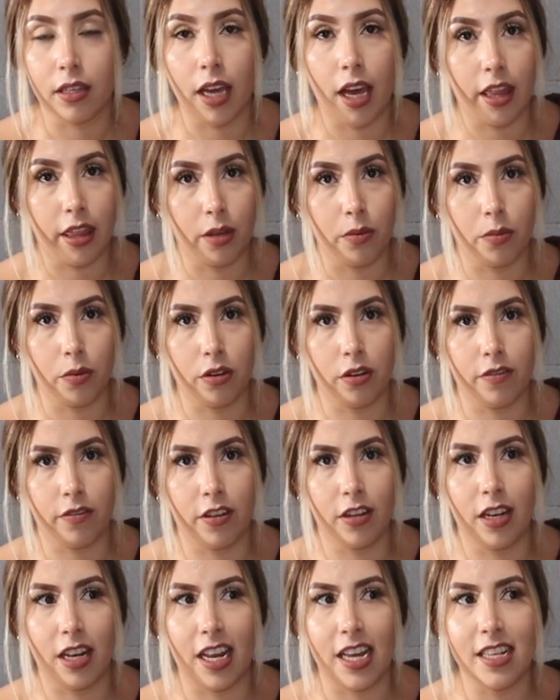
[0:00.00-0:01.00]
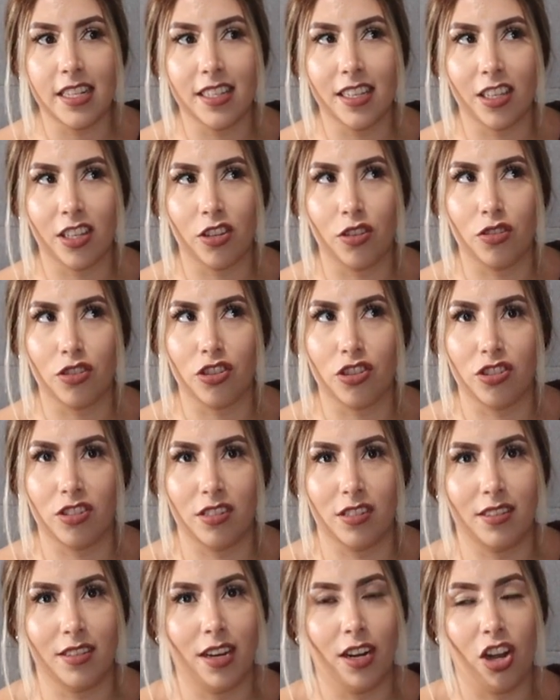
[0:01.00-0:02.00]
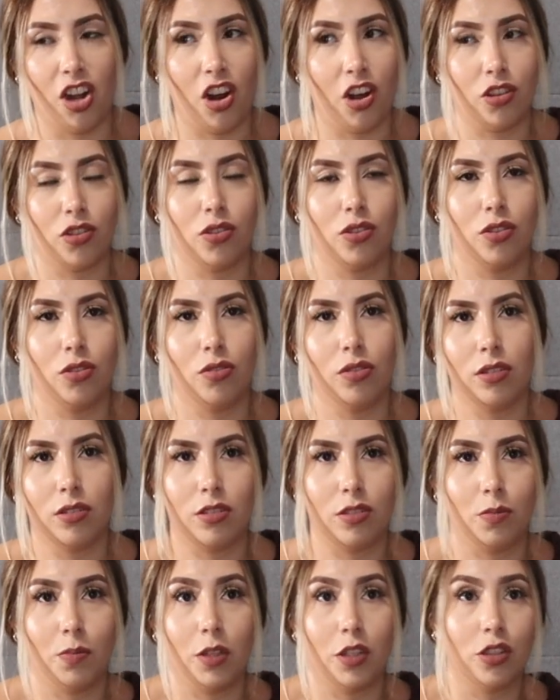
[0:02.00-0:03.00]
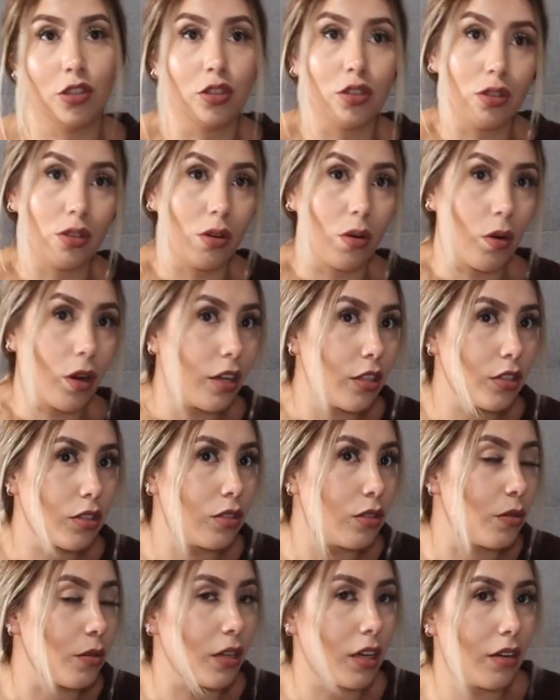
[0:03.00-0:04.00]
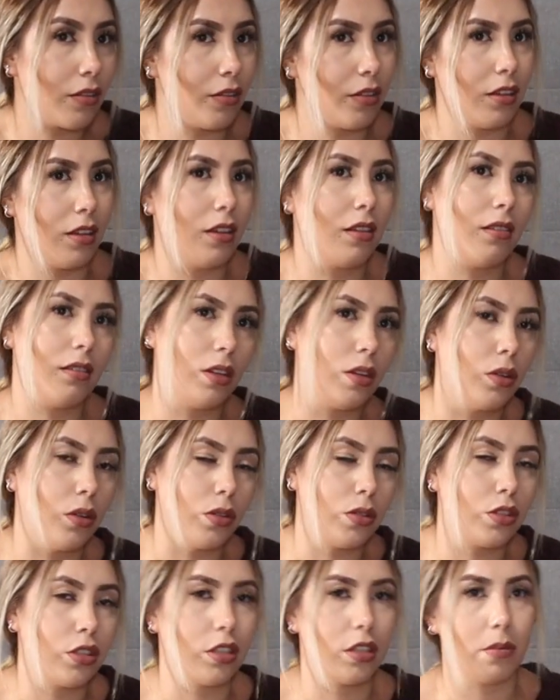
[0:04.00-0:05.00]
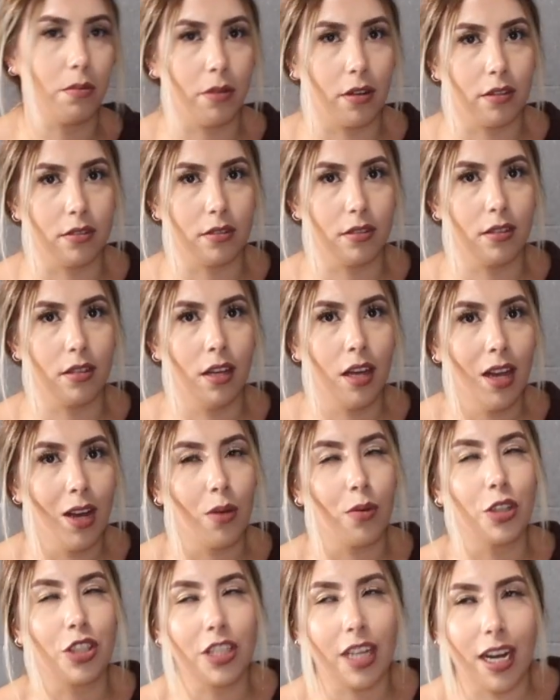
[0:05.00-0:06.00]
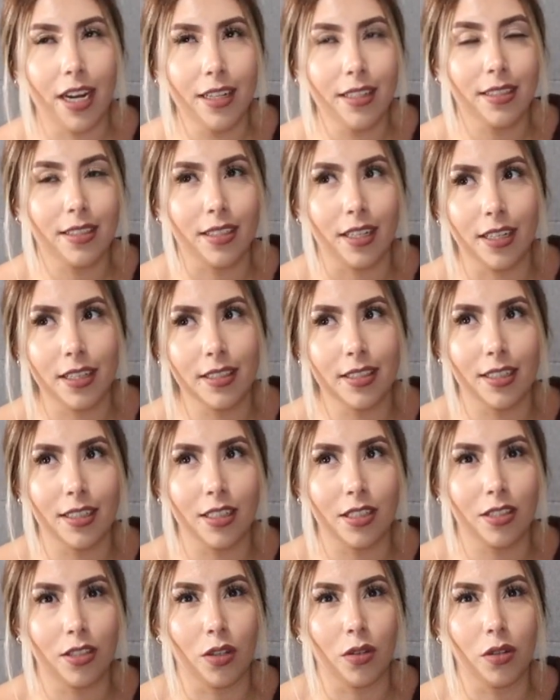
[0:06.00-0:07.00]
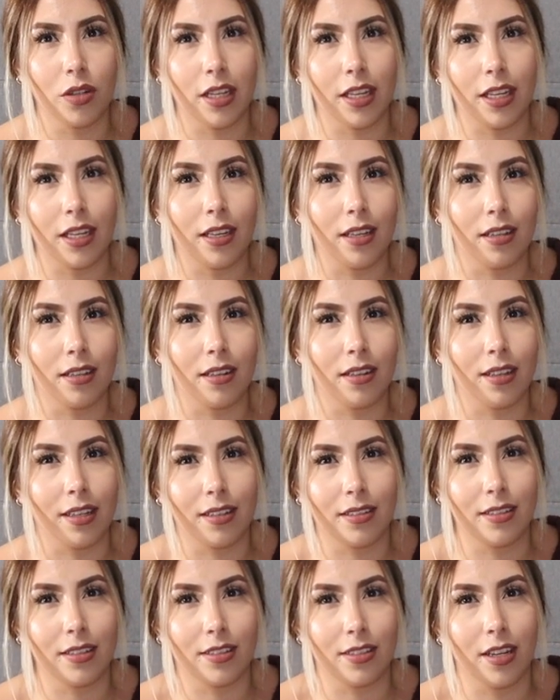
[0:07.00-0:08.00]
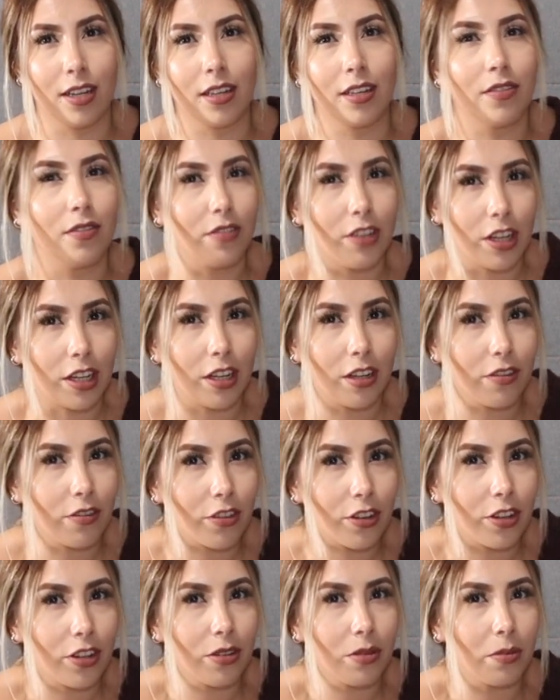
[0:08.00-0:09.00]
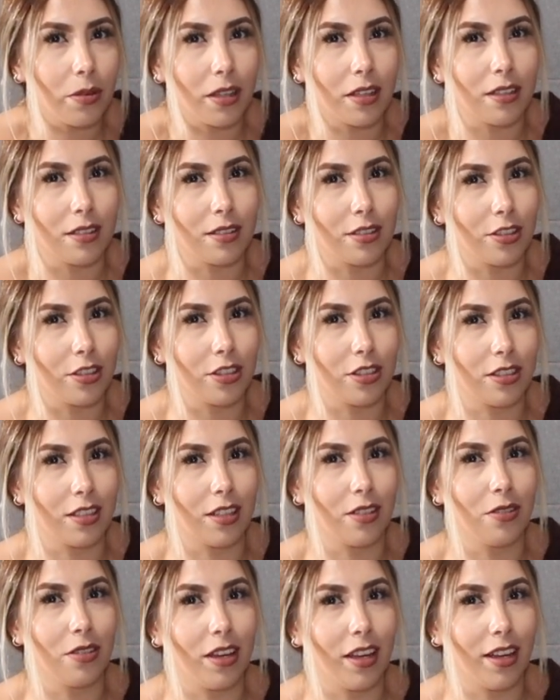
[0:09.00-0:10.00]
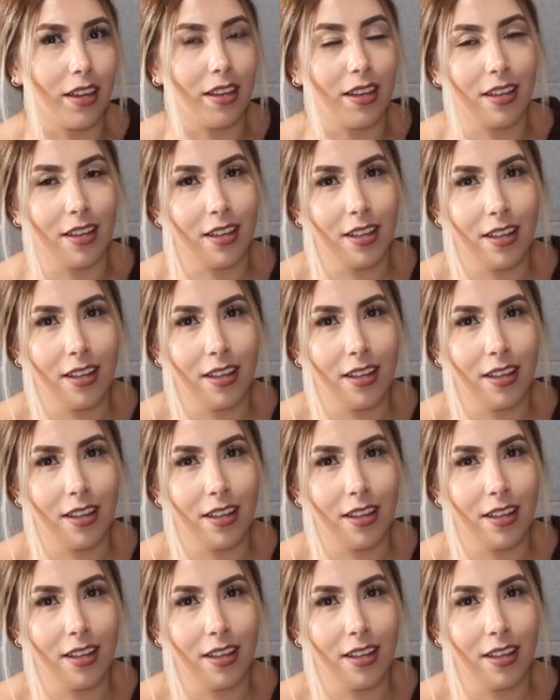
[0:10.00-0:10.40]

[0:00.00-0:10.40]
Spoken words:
Yeah, they would have. Unless like you just decide not to do it just because you don't want to or whatever, then you lose your deposit. Okay. Which kind of sucks, and it's so like it's not convenient for you because you're just like, okay,